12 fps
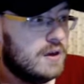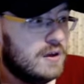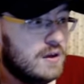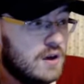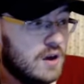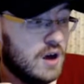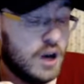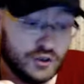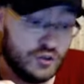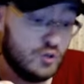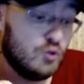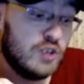unless you
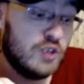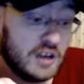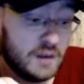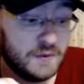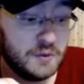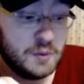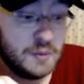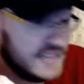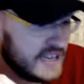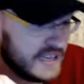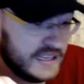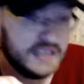set up from the
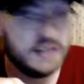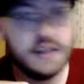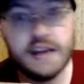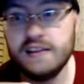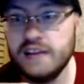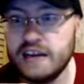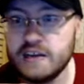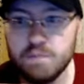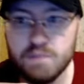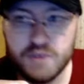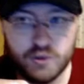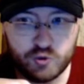beginning like a
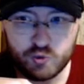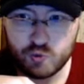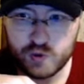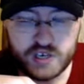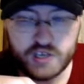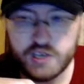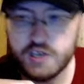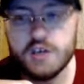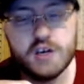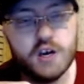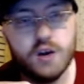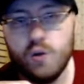misery
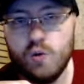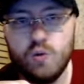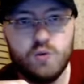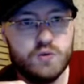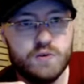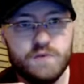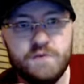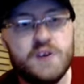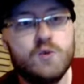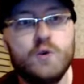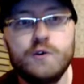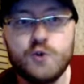or fatal
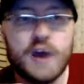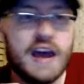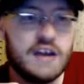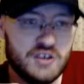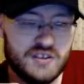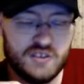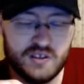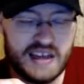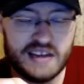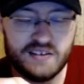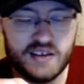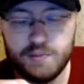attraction, that
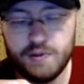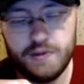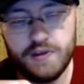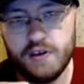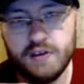type of thing.